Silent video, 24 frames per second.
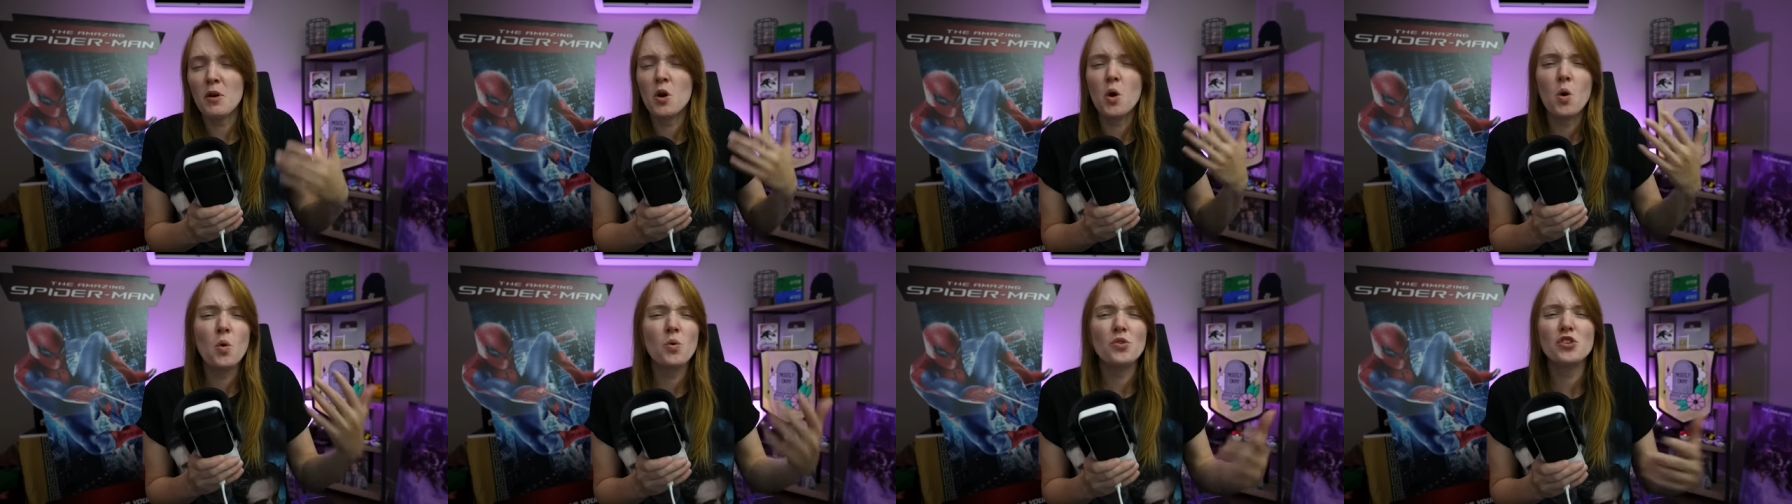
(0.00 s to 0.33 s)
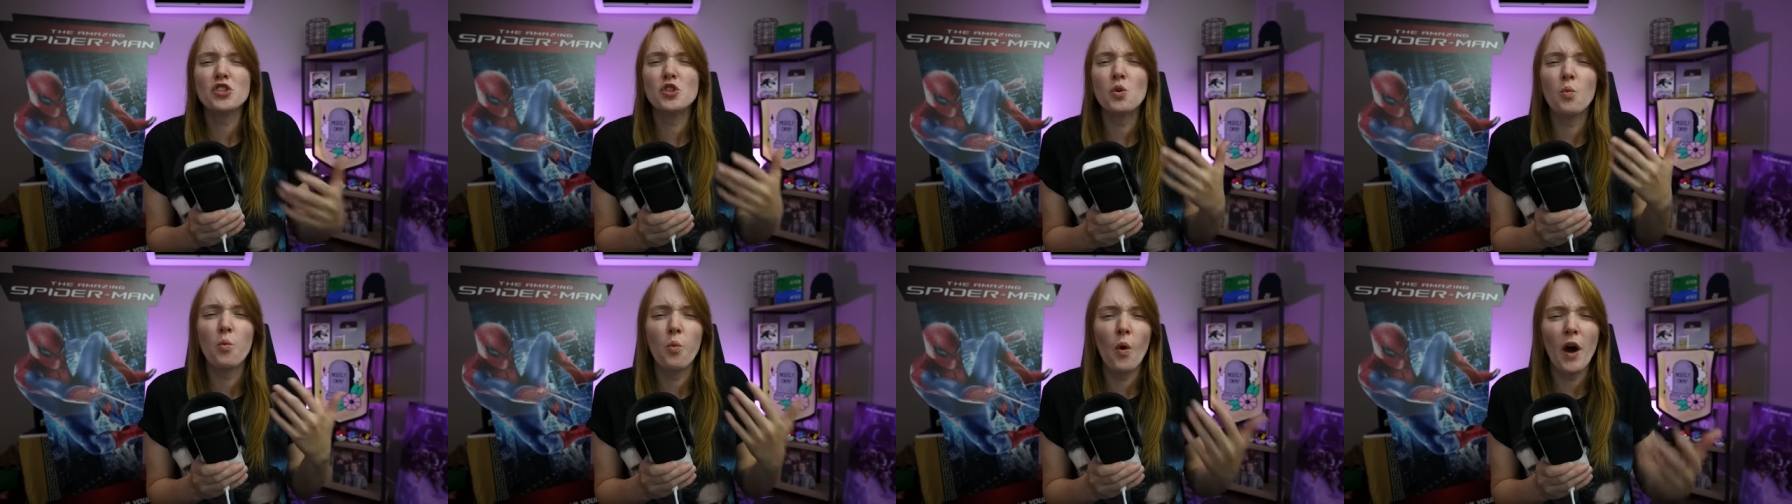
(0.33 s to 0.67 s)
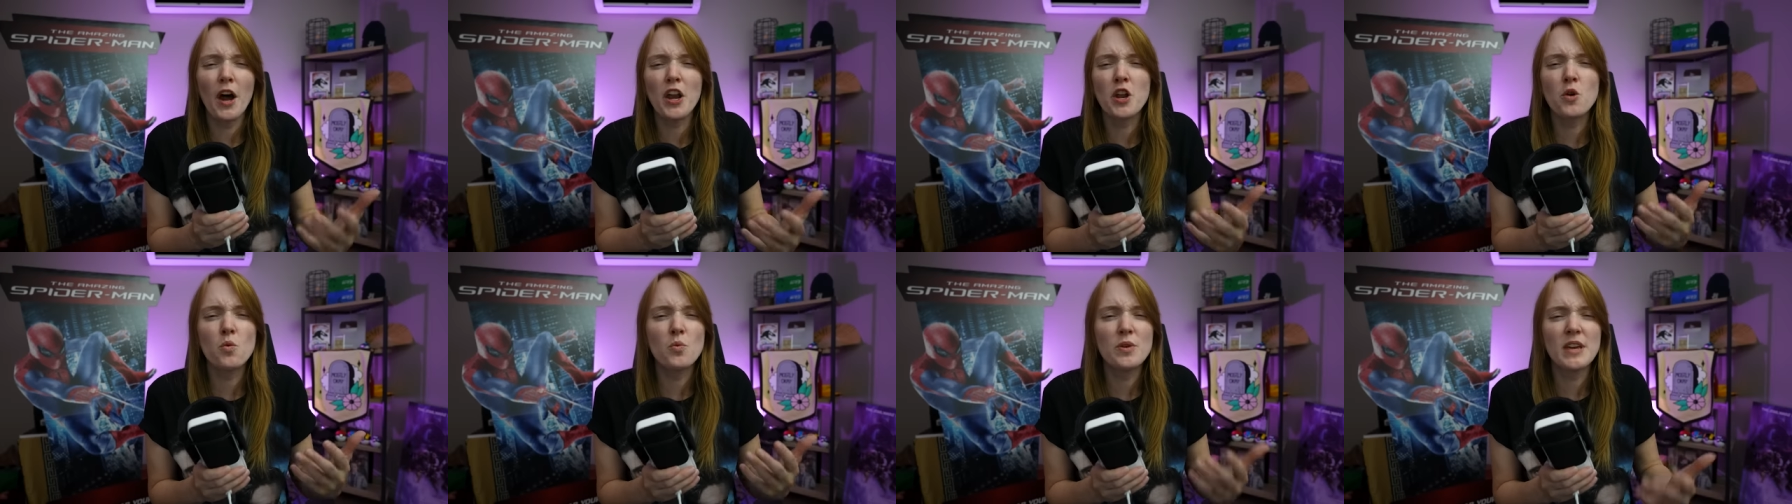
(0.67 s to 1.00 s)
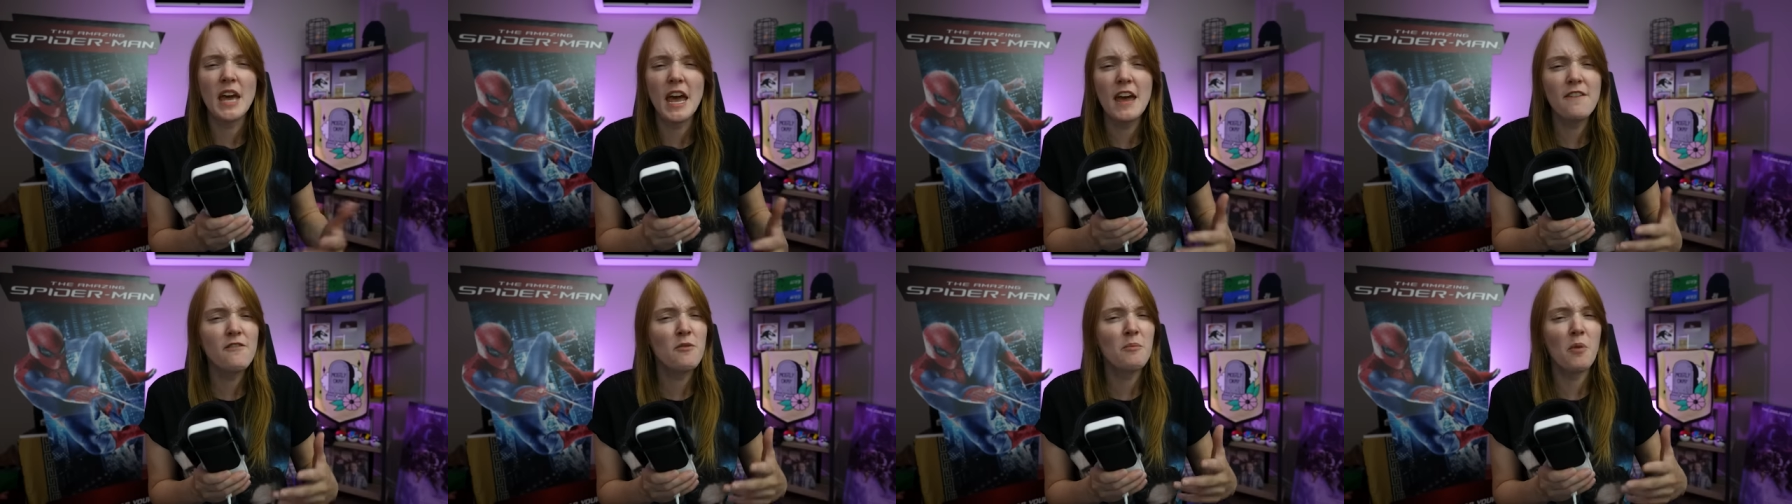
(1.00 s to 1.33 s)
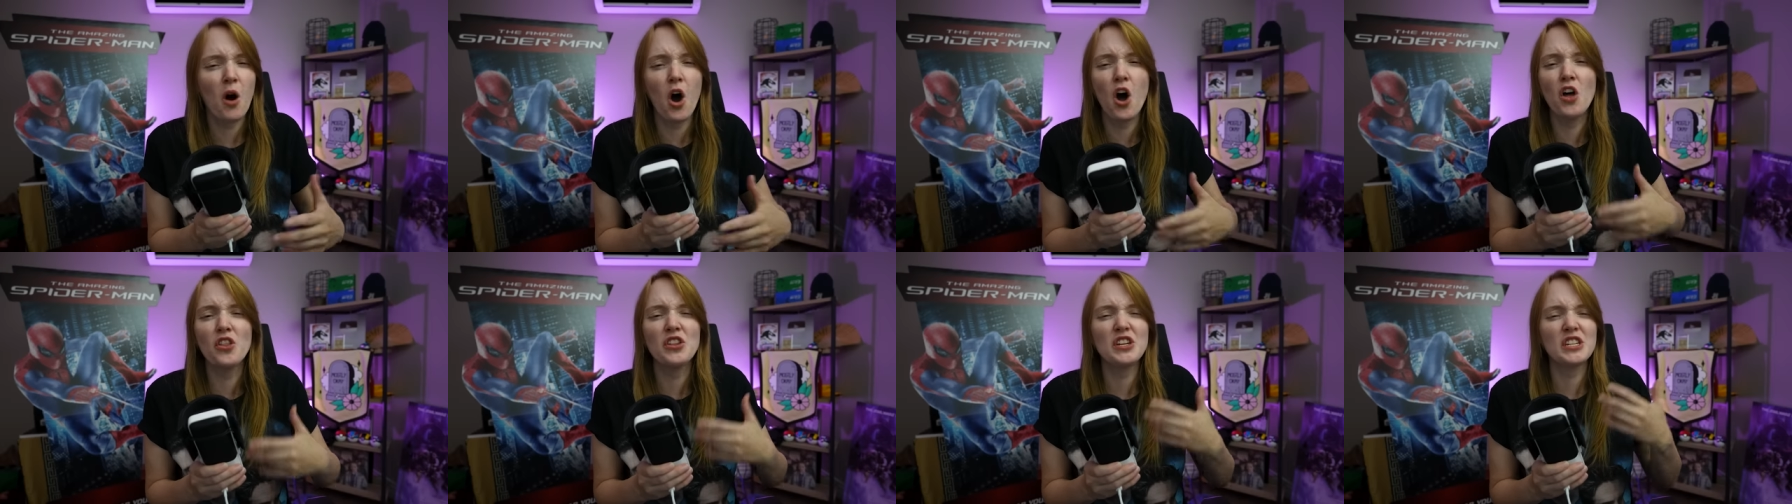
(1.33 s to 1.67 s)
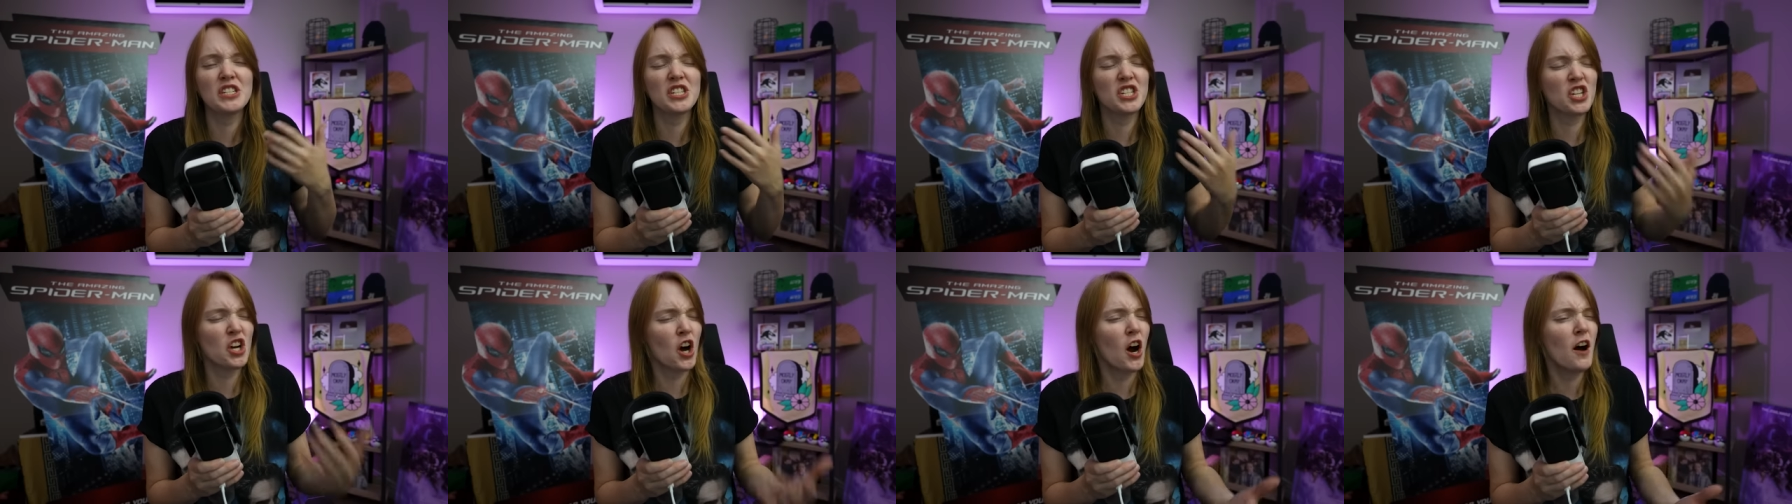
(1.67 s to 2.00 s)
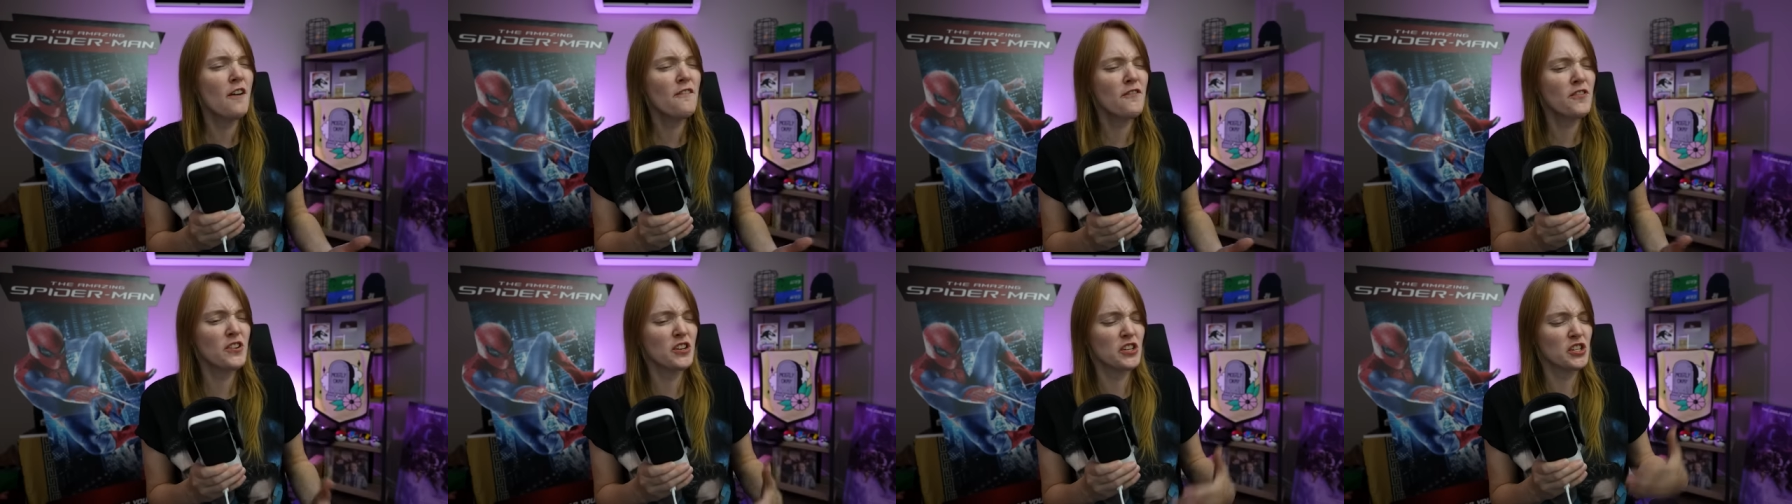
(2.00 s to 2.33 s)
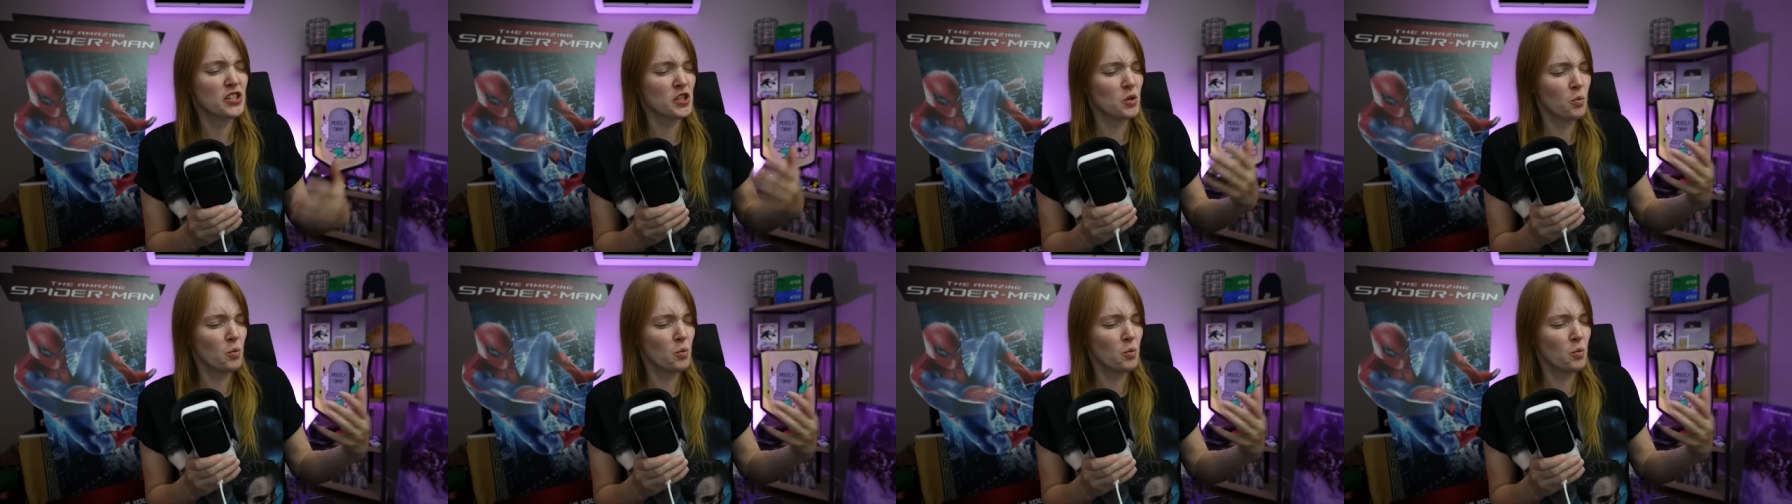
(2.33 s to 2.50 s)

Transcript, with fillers: who's the one who gave him all this confidence?